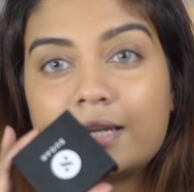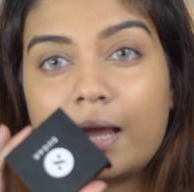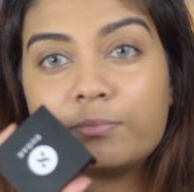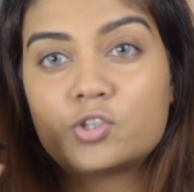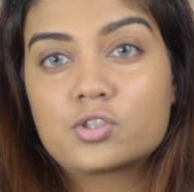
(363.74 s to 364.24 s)

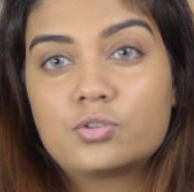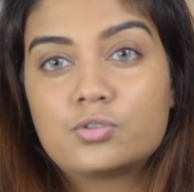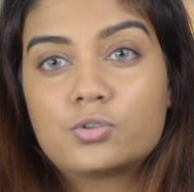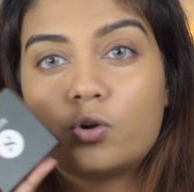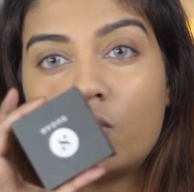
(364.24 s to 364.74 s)
I'm just going
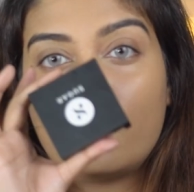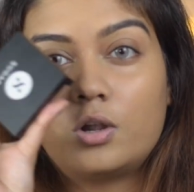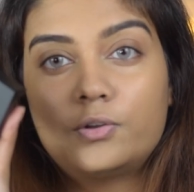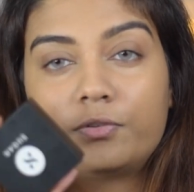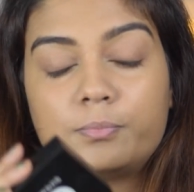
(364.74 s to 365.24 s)
to go
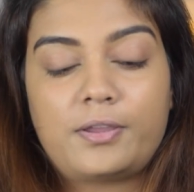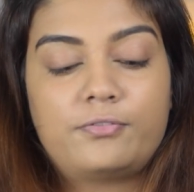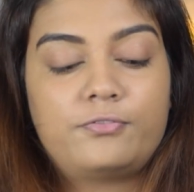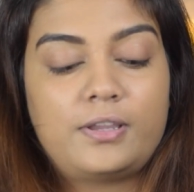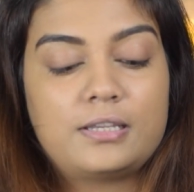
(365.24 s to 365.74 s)
all over my
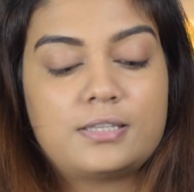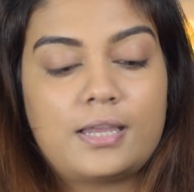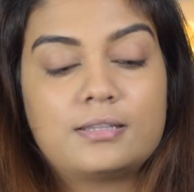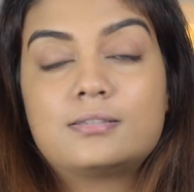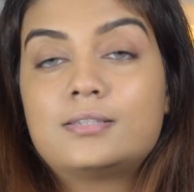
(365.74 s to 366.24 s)
face
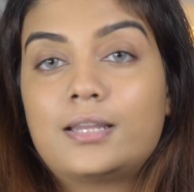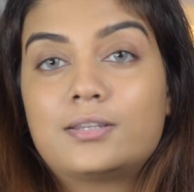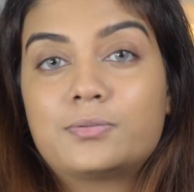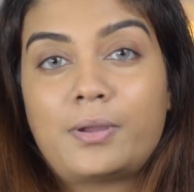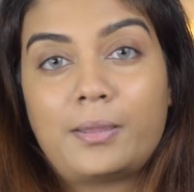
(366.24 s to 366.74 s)
and
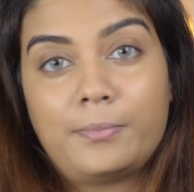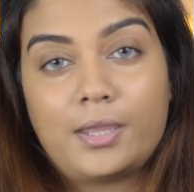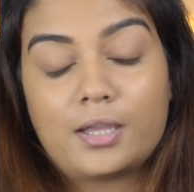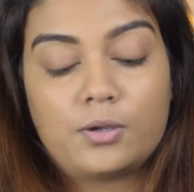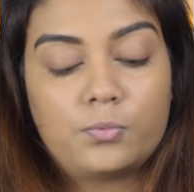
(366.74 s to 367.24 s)
set my
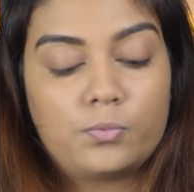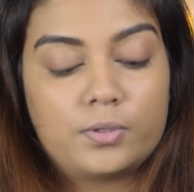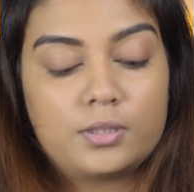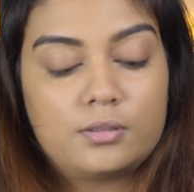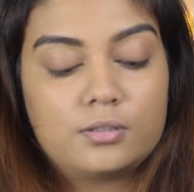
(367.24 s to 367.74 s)
makeup
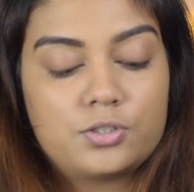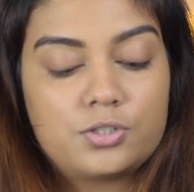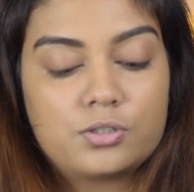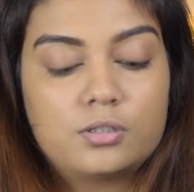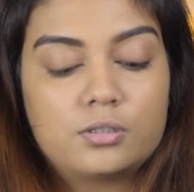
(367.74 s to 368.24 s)
with
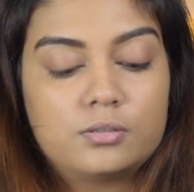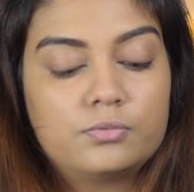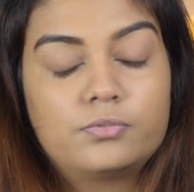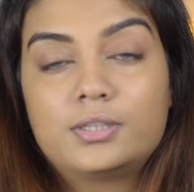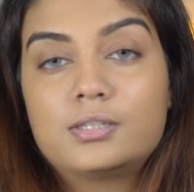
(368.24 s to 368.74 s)

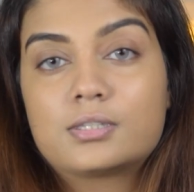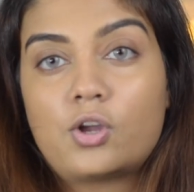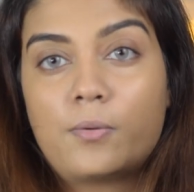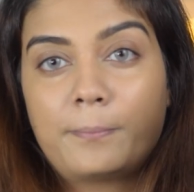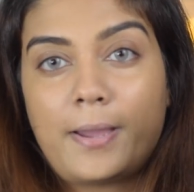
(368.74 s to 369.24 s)
this
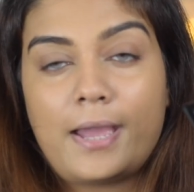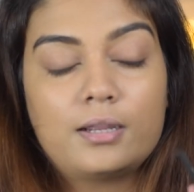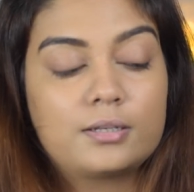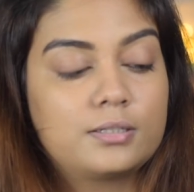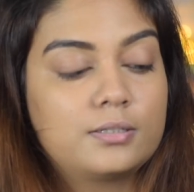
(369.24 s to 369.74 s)

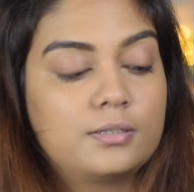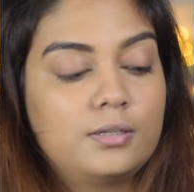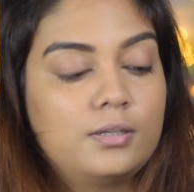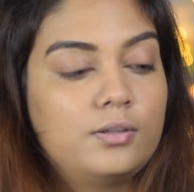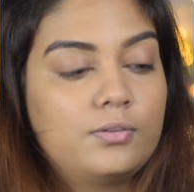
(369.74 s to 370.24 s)
compact,
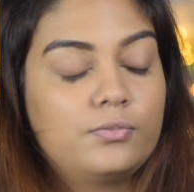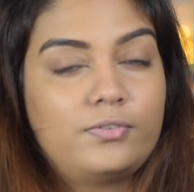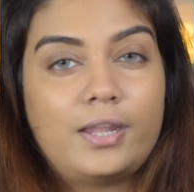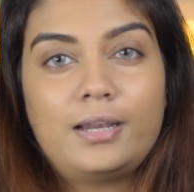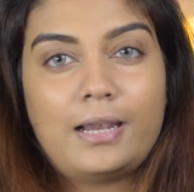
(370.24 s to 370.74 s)

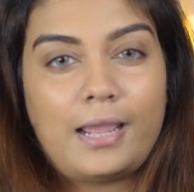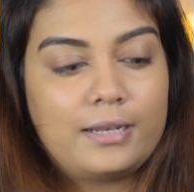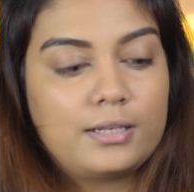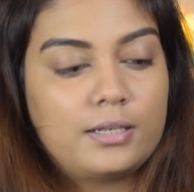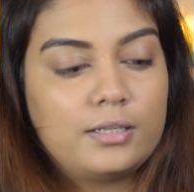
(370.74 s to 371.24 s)
very
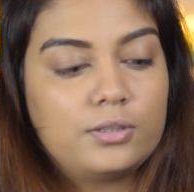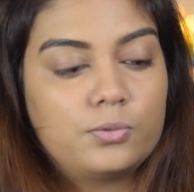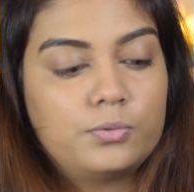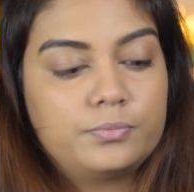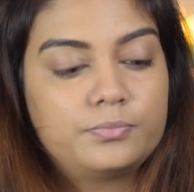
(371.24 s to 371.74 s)
lightly
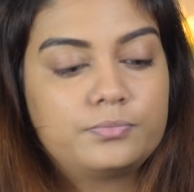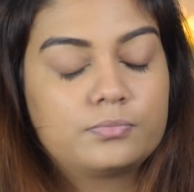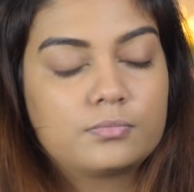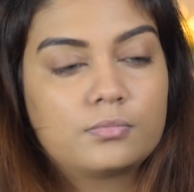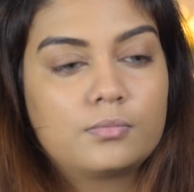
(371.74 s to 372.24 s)
though.
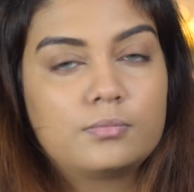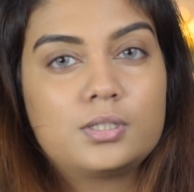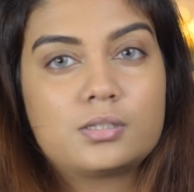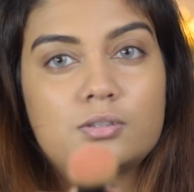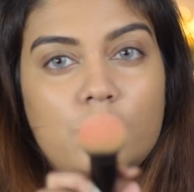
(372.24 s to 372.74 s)

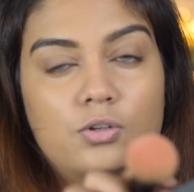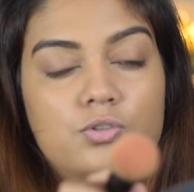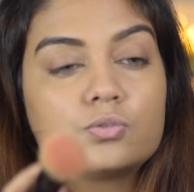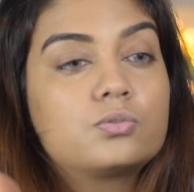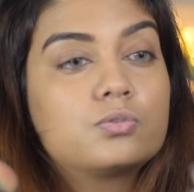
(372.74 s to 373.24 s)
It's not
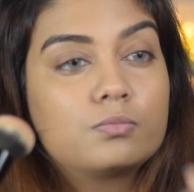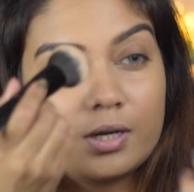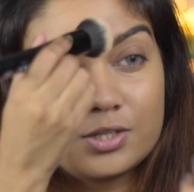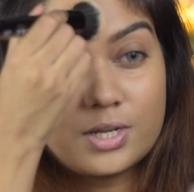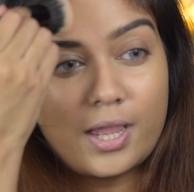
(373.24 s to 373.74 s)
too
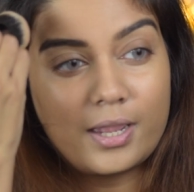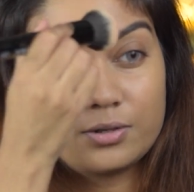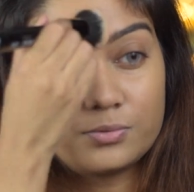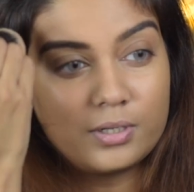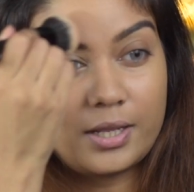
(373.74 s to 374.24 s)
much. I
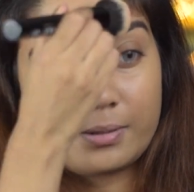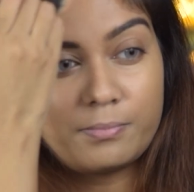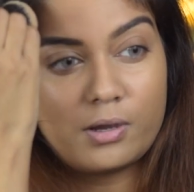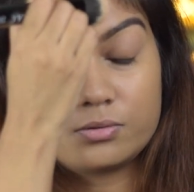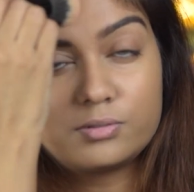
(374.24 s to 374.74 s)
don't like
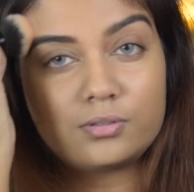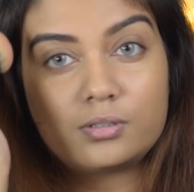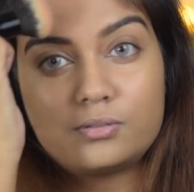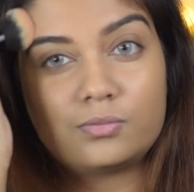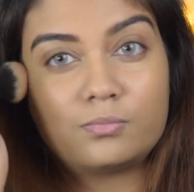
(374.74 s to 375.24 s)

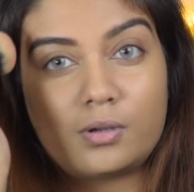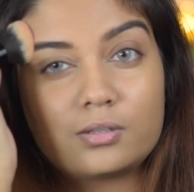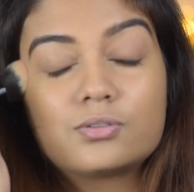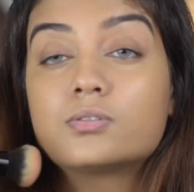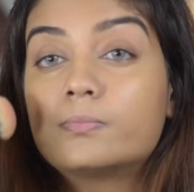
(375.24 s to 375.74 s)
powdering too
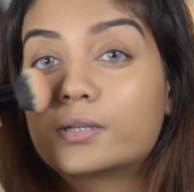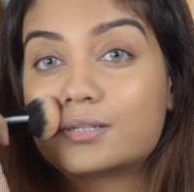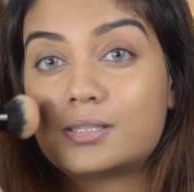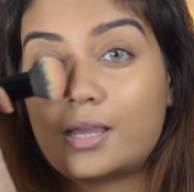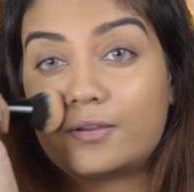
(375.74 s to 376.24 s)
much
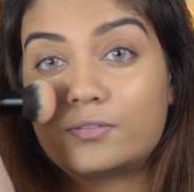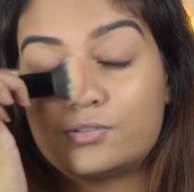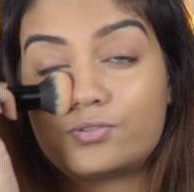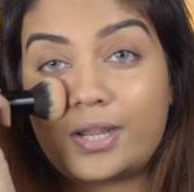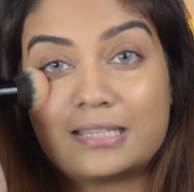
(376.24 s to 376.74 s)
because I have
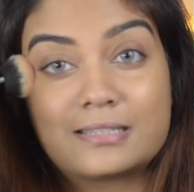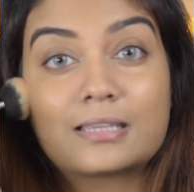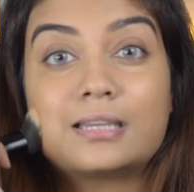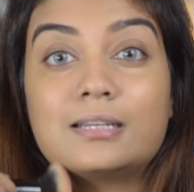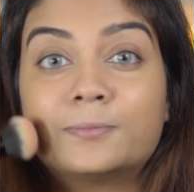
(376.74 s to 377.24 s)
a dry
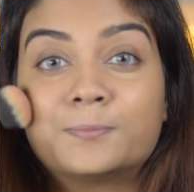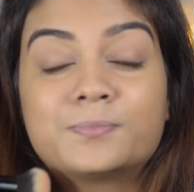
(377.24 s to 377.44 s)
skin,